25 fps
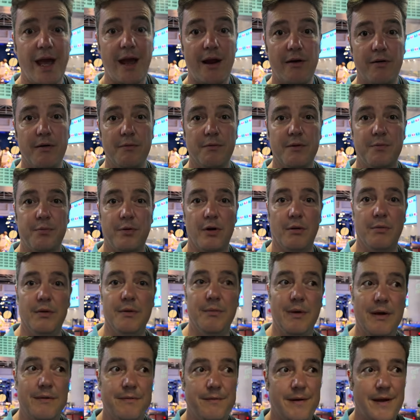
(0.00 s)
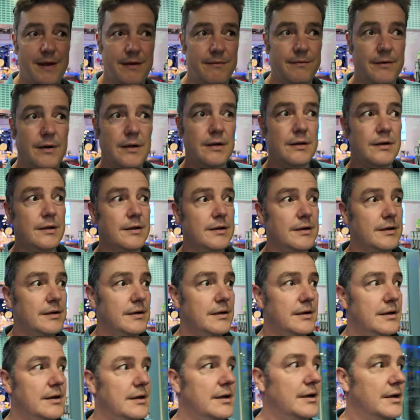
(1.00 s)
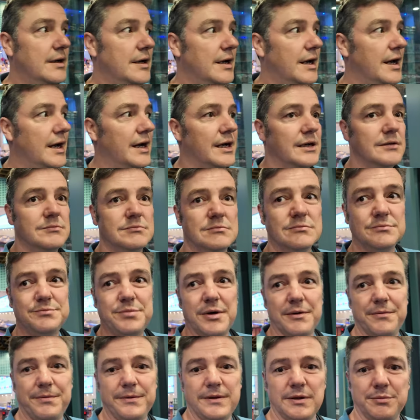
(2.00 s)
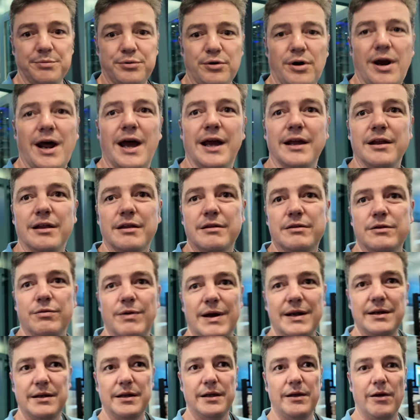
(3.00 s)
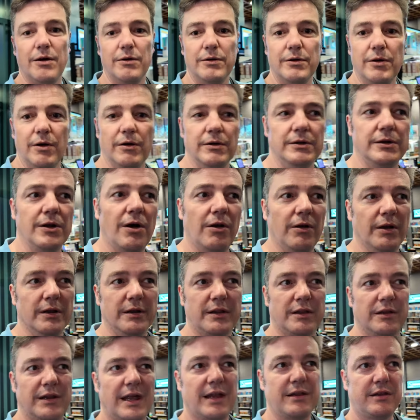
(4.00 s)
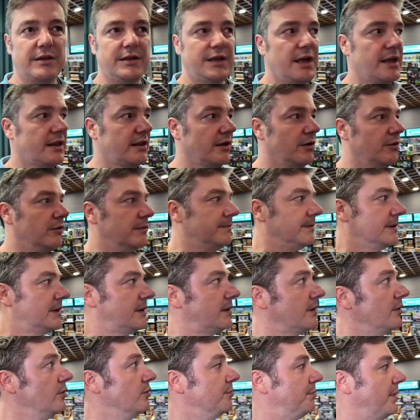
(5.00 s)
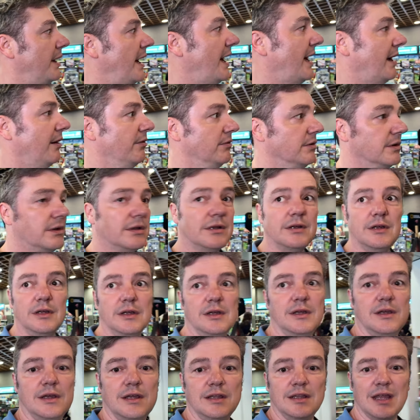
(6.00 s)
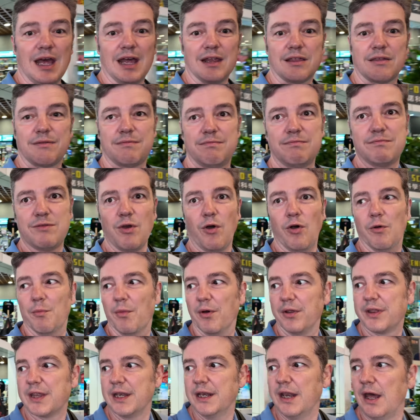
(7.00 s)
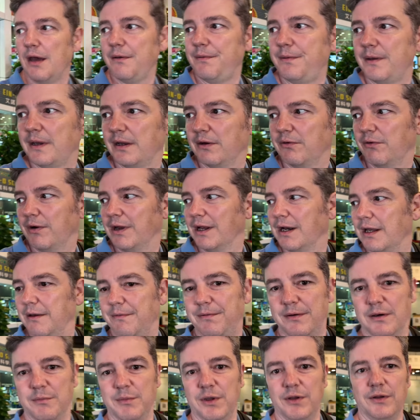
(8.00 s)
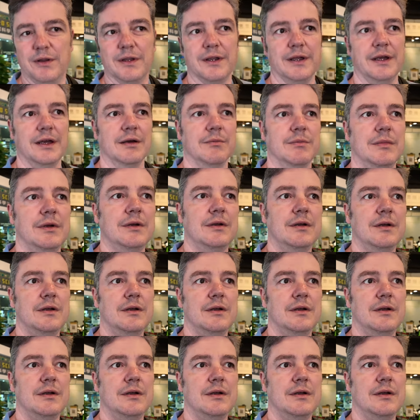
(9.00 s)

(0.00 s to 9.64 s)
area was probably my favourite, but for the price, 20 Hong Kong dollars, so that's just over £2. That's almost nothing, really, for a museum.